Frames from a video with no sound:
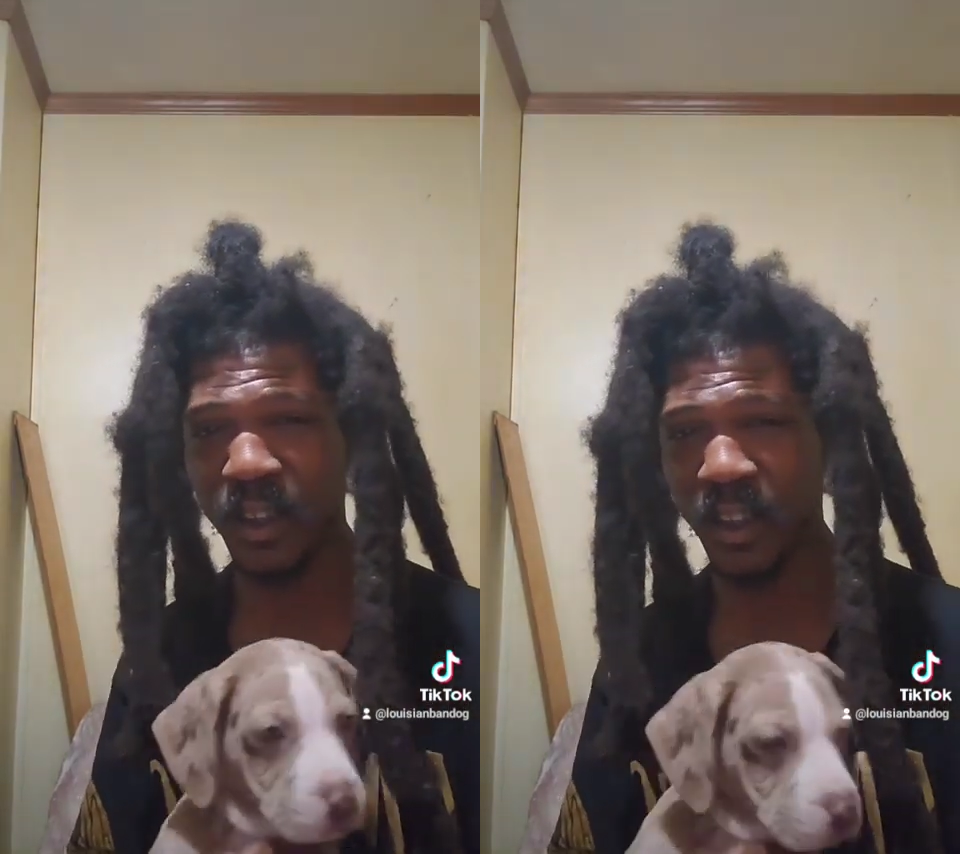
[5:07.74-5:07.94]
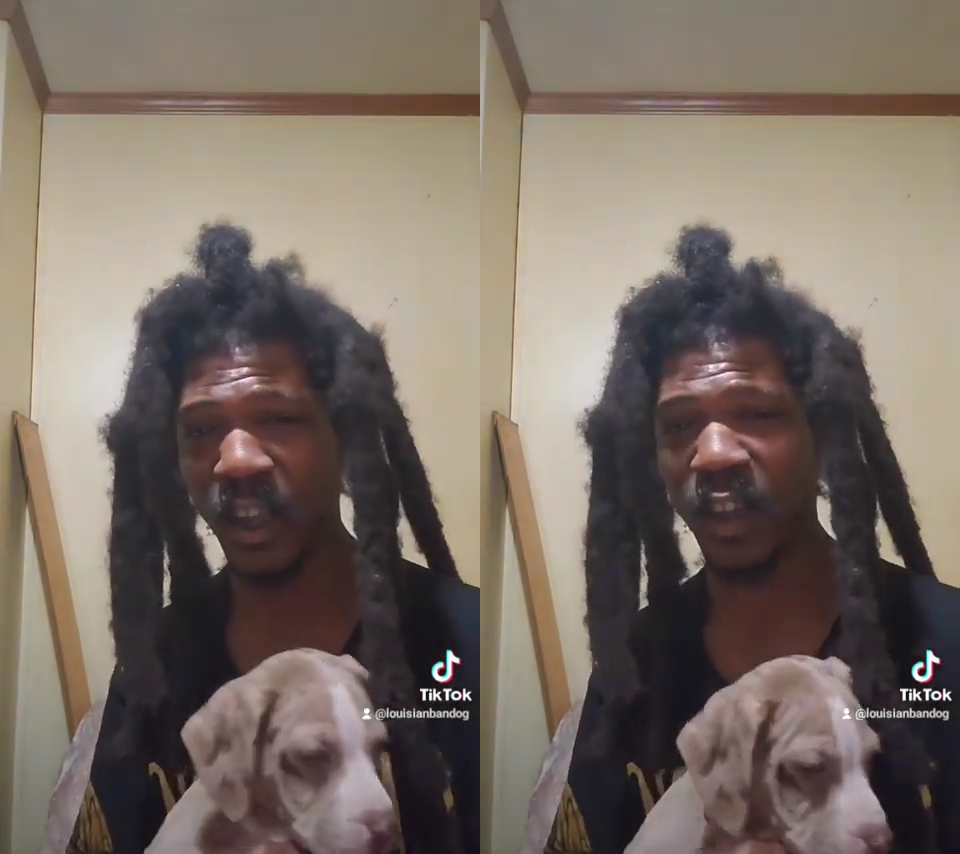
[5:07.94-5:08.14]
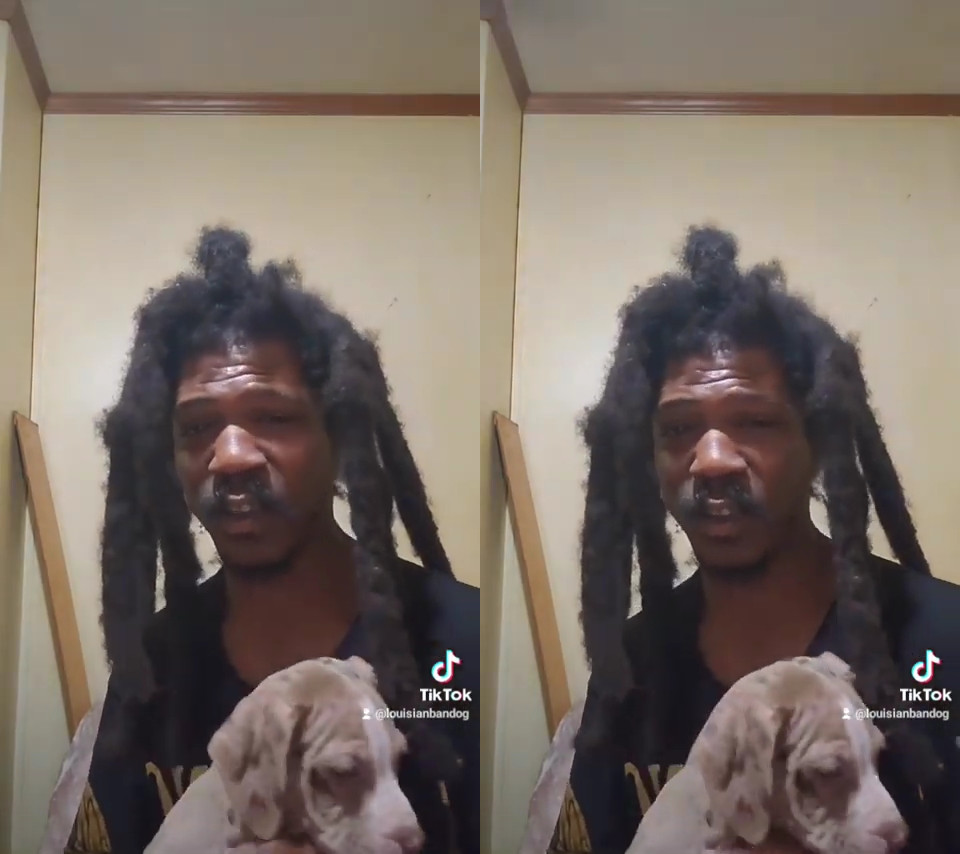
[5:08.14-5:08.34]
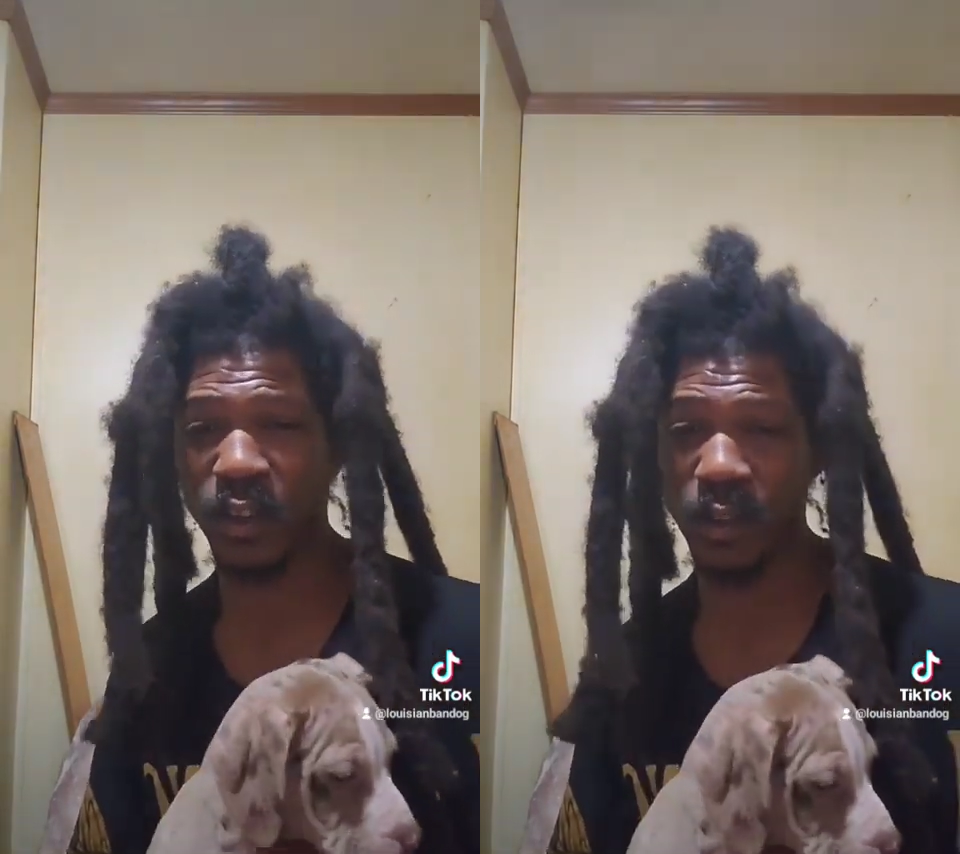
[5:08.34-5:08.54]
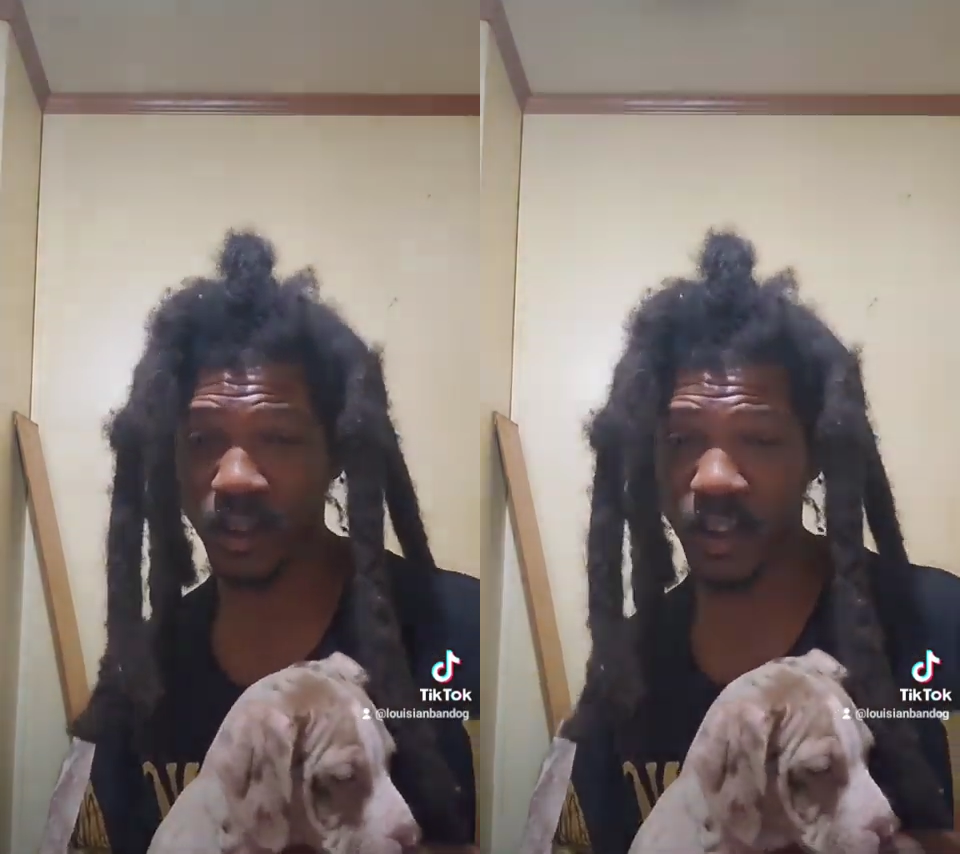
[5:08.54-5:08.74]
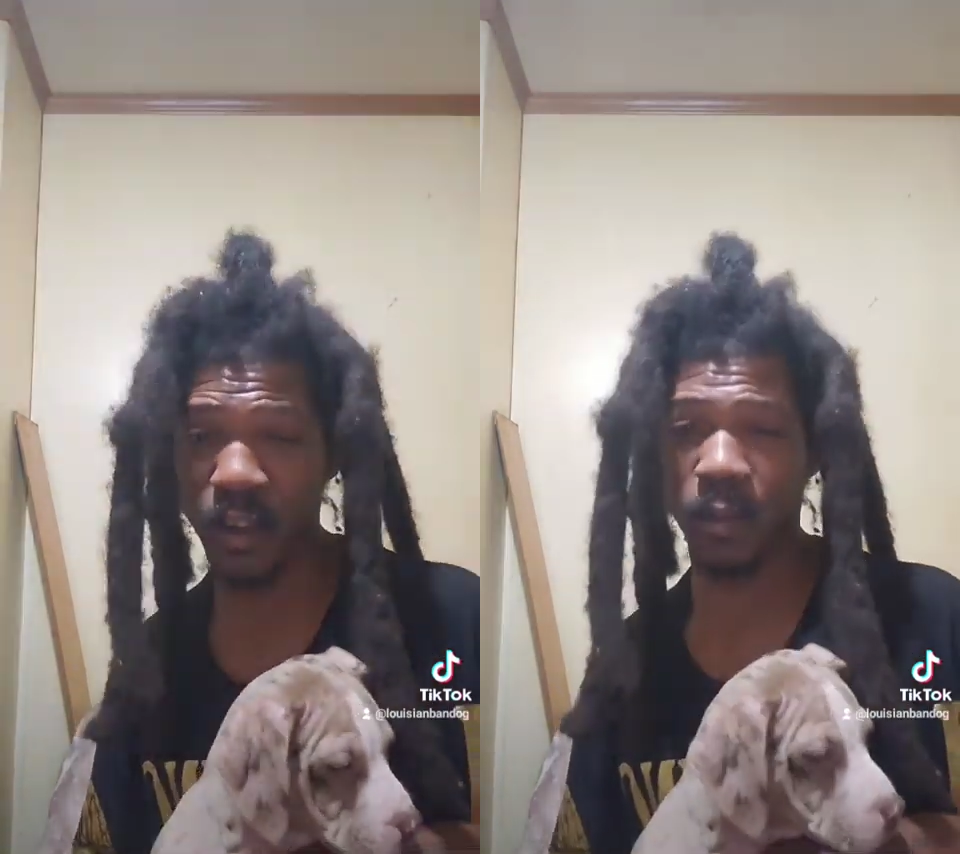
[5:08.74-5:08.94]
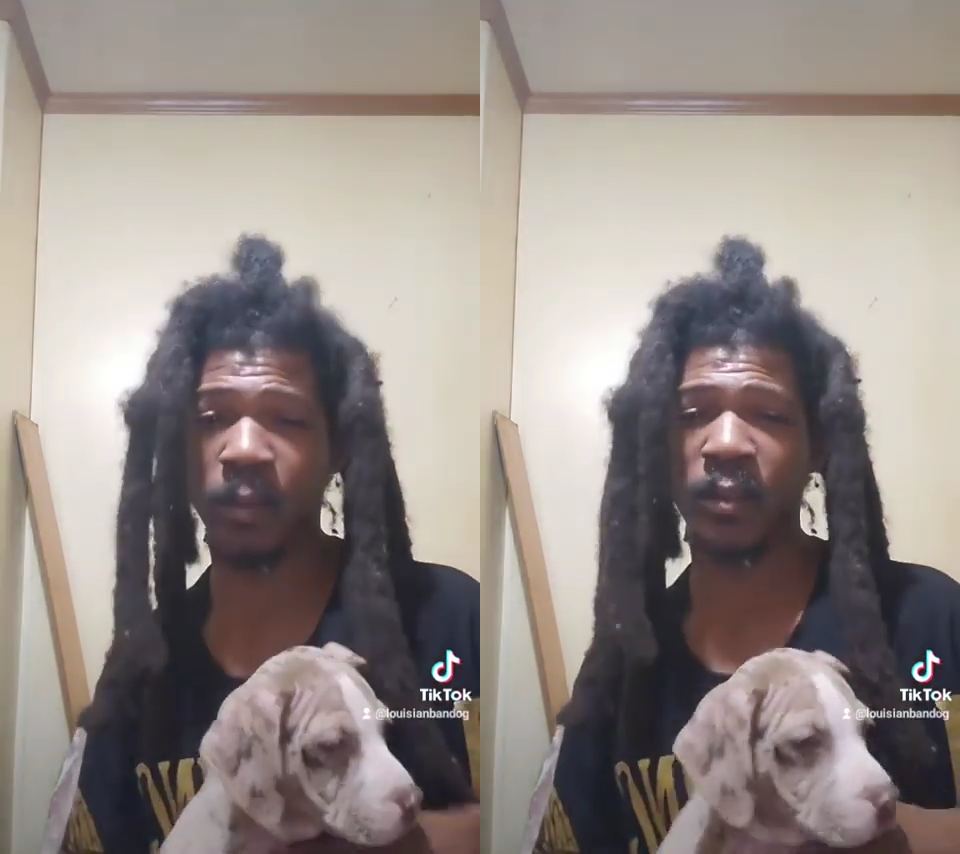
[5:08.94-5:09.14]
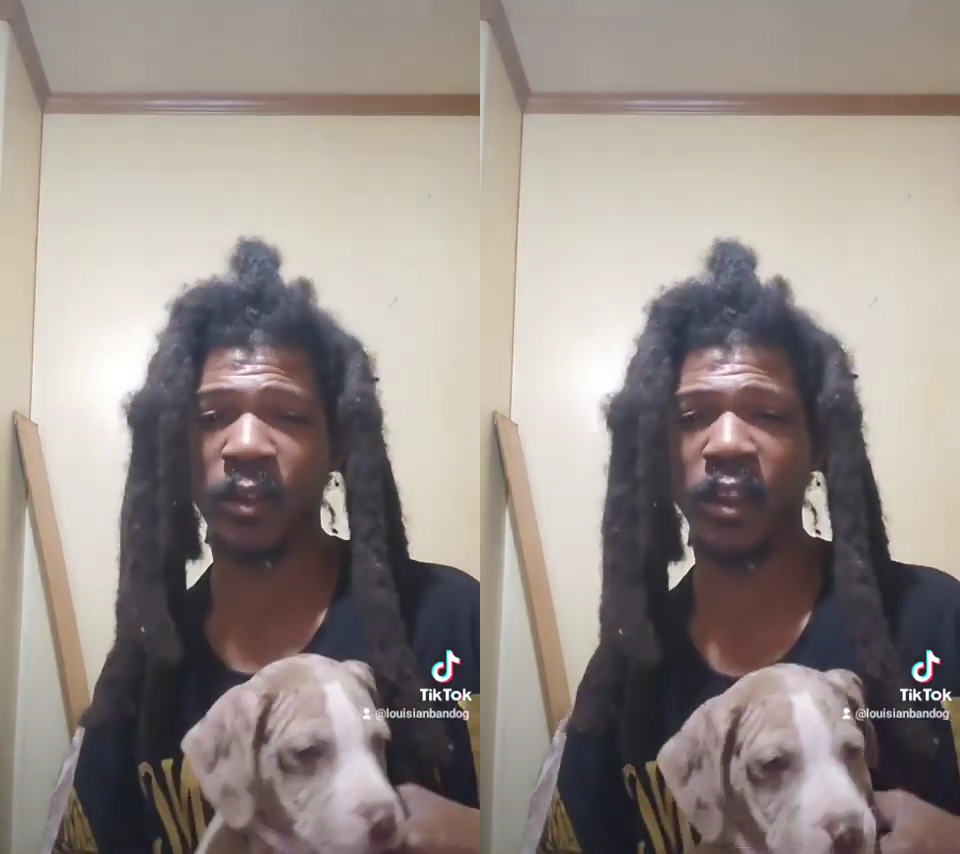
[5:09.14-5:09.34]
y'all can see,
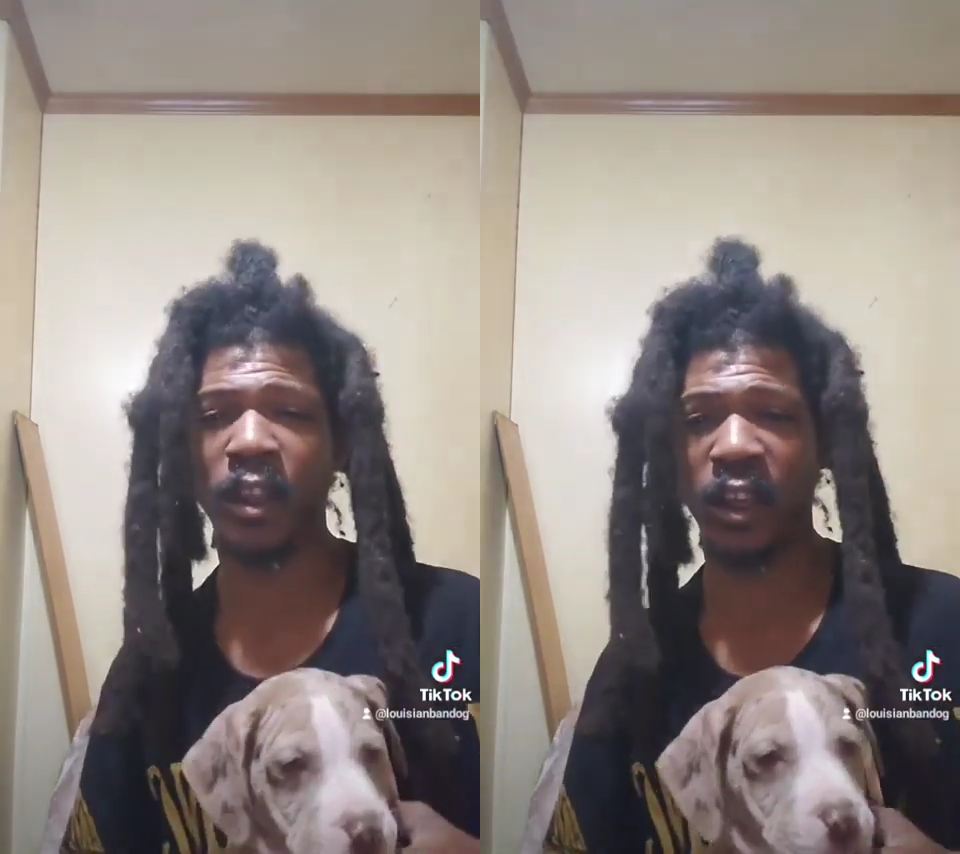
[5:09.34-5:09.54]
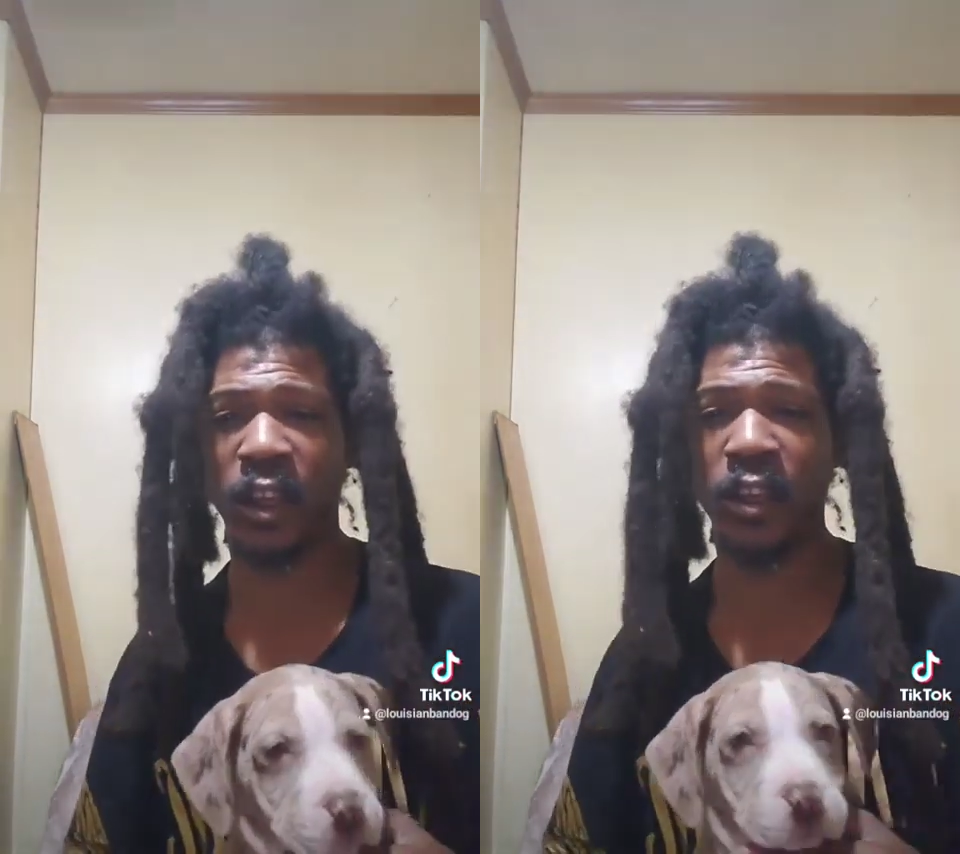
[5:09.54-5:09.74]
yeah,